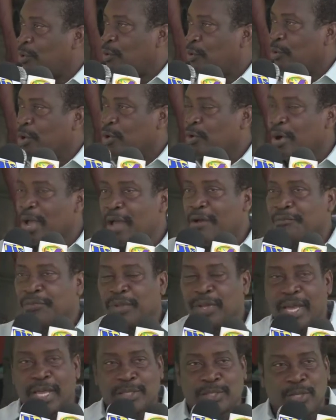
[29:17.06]
We're going to have
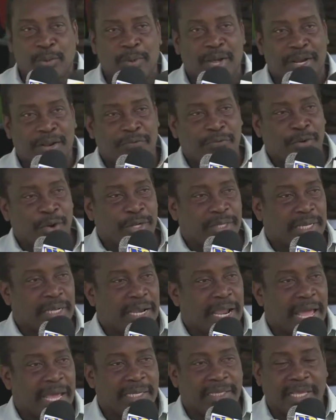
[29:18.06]
to get some of the
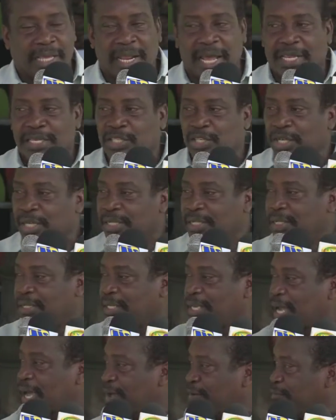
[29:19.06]
fertilizer that
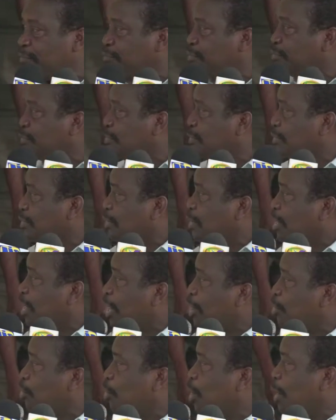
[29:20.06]
JC have
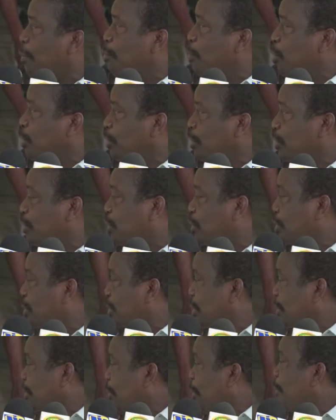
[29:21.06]
and go a bush,
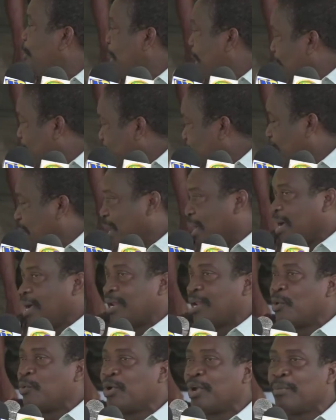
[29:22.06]
go plant
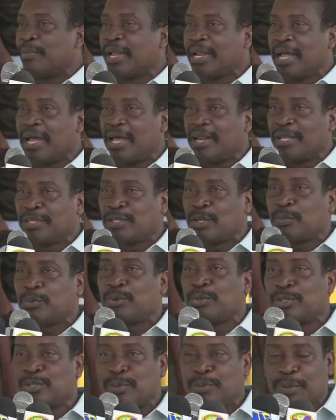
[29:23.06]
banana where banana is
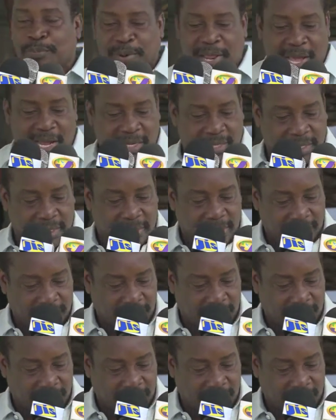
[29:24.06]
supposed to be planted.